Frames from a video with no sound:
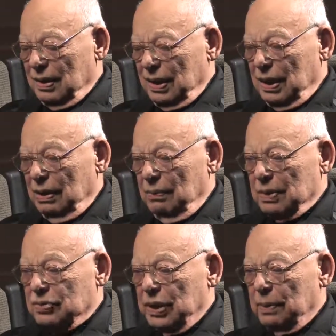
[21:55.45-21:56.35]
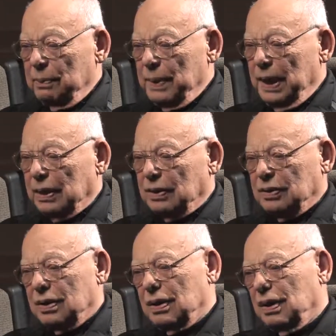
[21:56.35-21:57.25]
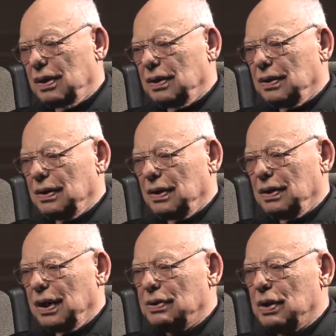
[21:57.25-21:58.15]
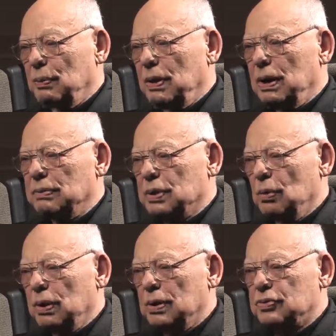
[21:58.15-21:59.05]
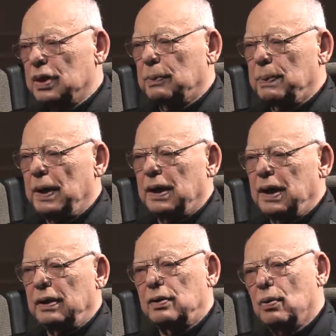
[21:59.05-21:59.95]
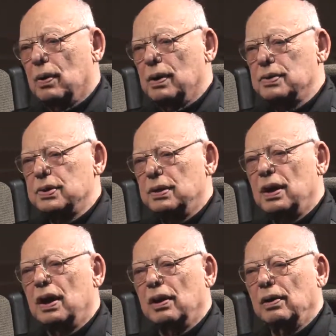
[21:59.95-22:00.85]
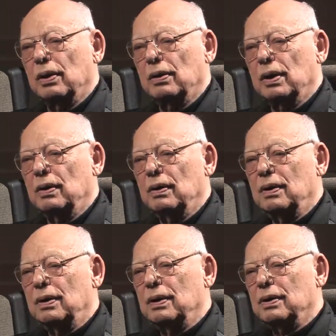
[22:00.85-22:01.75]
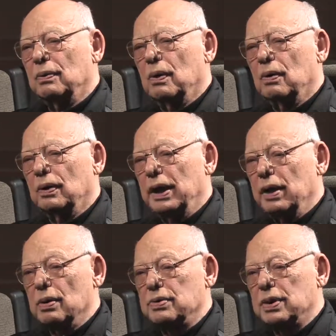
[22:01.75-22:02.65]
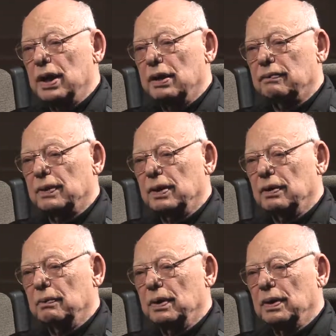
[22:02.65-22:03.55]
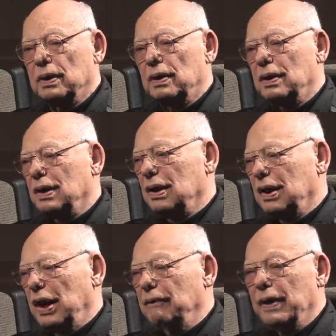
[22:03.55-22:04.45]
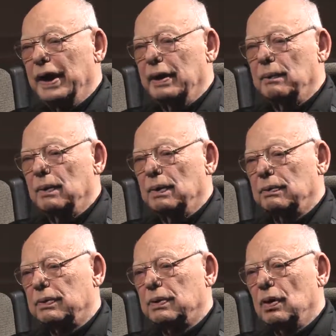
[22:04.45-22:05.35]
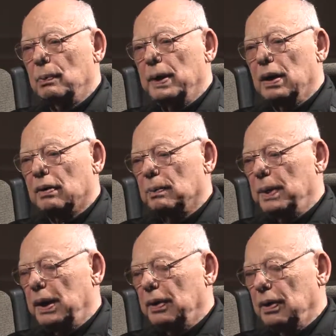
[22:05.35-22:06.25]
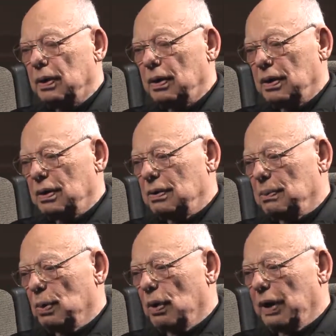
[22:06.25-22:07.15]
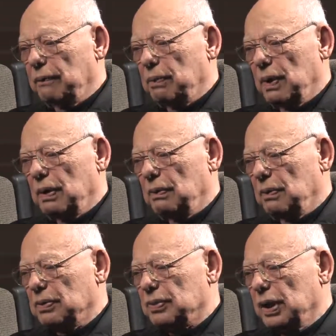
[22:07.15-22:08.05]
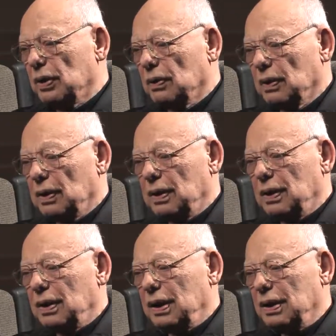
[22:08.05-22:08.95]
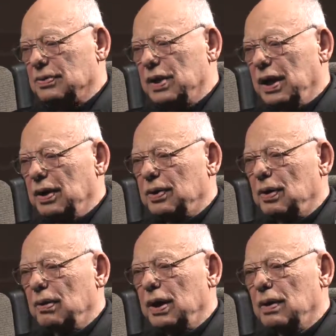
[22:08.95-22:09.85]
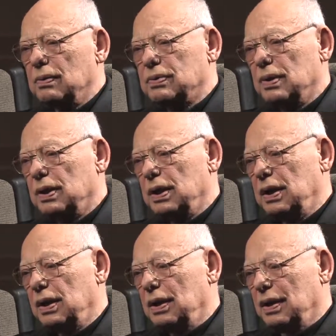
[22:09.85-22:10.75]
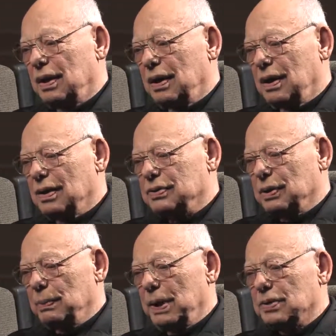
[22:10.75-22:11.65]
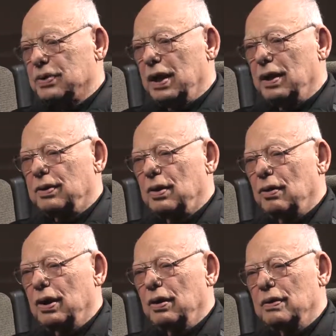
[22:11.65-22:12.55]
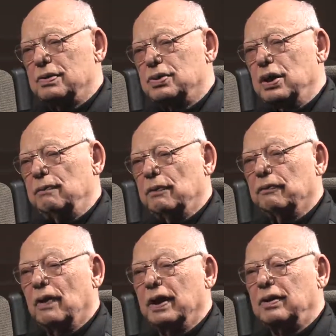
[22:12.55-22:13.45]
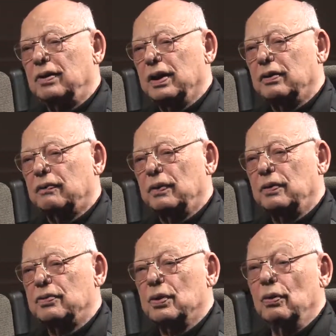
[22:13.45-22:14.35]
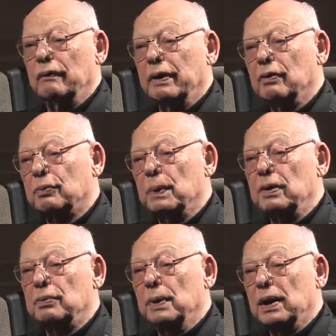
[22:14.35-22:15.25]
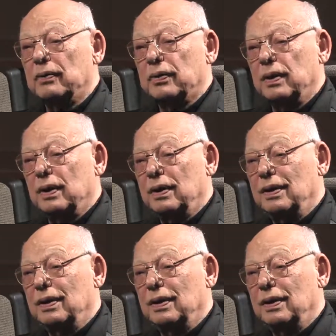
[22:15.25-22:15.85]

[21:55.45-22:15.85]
then I was sent back. Allegedly, I was going to SINCPAC headquarters in Honolulu to go on the air staff there with a Navy admiral who was going to be our commander. My wife was ill in San Antonio, so they shipped me to San Antonio as chief of flight test for the School of Aerospace Medicine.